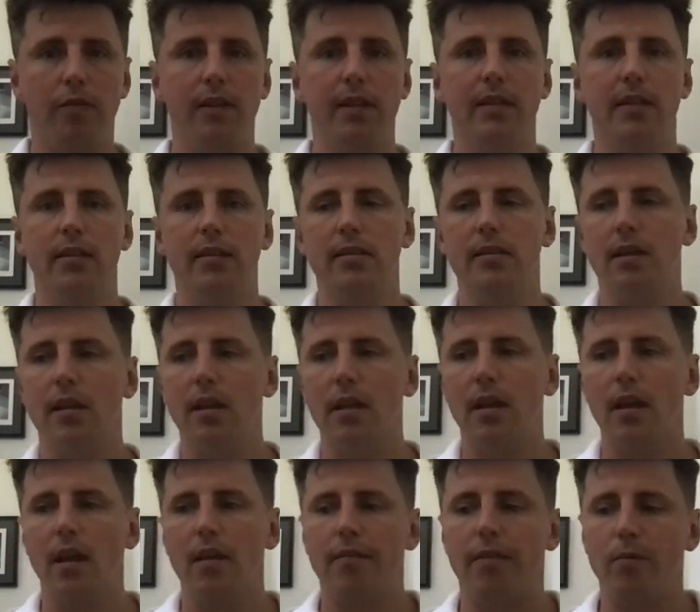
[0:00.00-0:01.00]
fitness
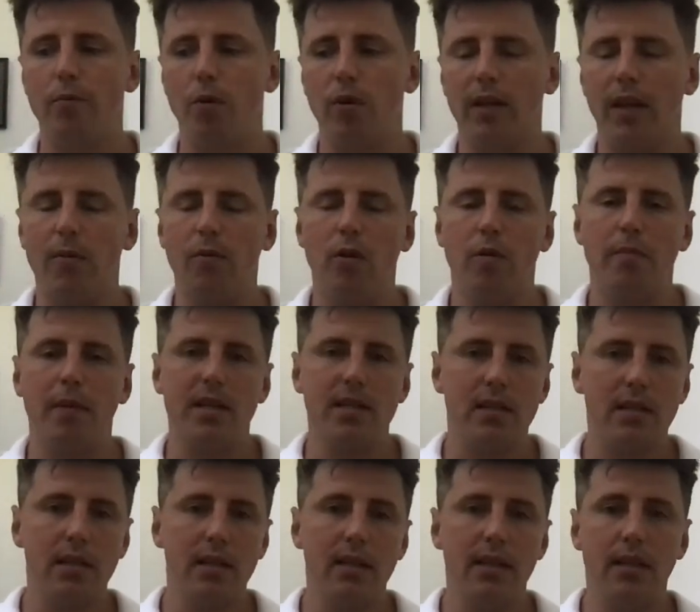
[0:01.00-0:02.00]
than what they were
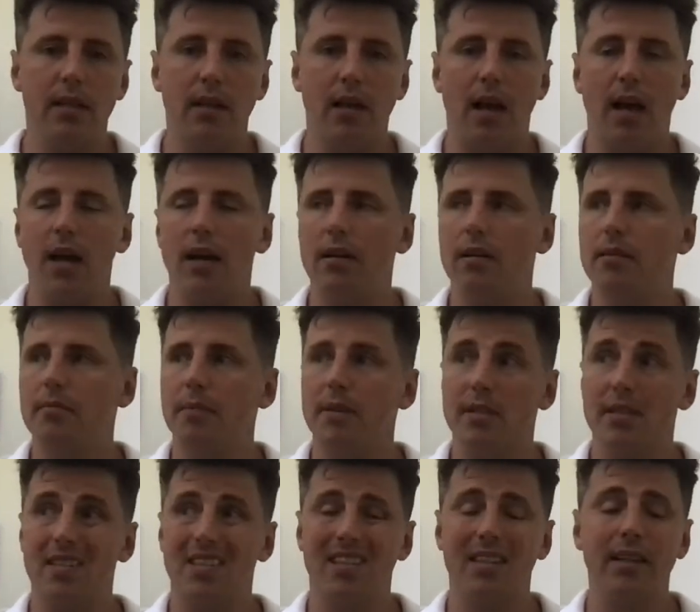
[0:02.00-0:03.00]
muscularly, uh,
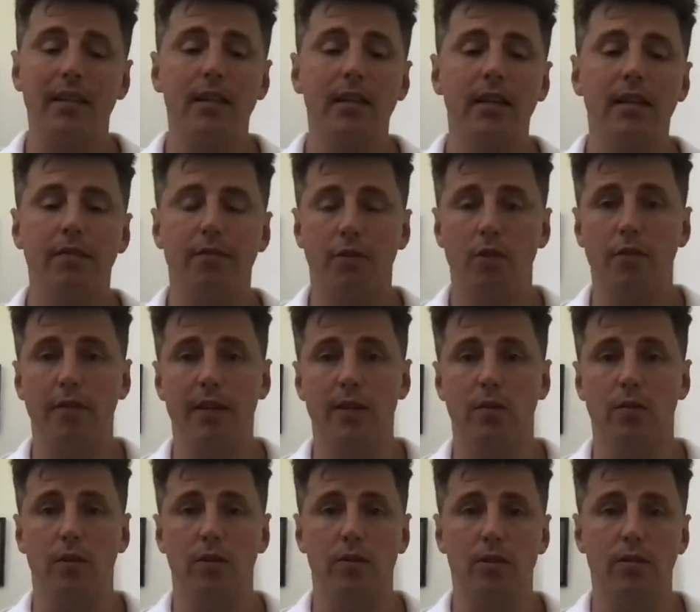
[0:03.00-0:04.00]
muscularly, a few things
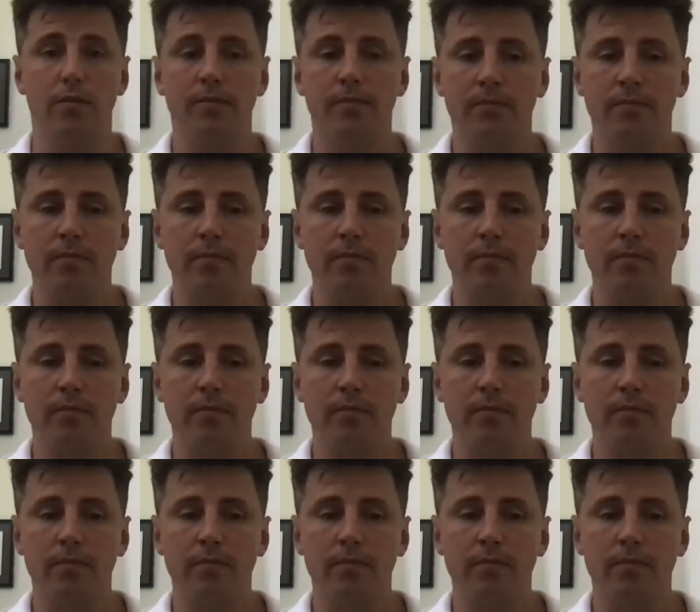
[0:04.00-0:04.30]
you want to do.